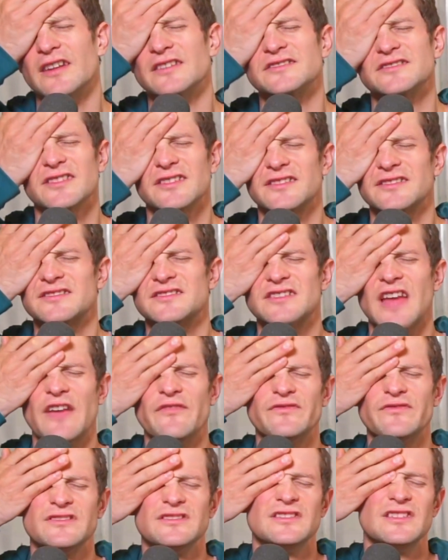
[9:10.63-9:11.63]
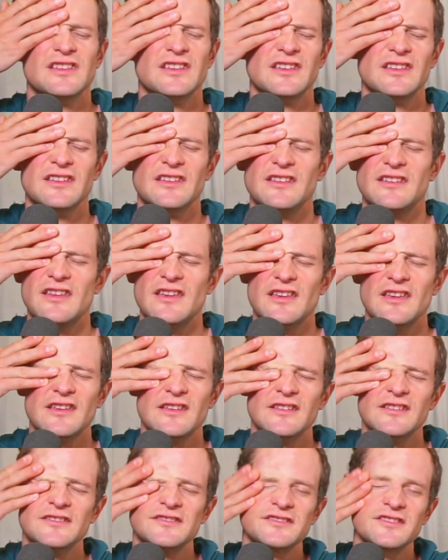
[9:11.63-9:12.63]
it's like 70
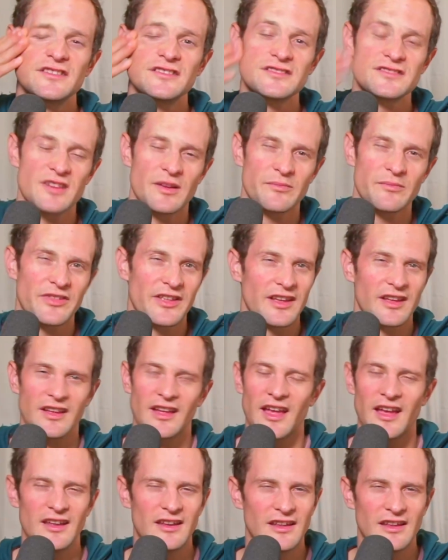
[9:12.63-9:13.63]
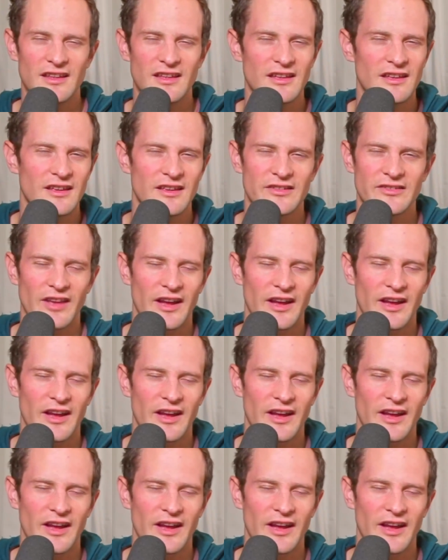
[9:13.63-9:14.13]
keys or something, 80 keys.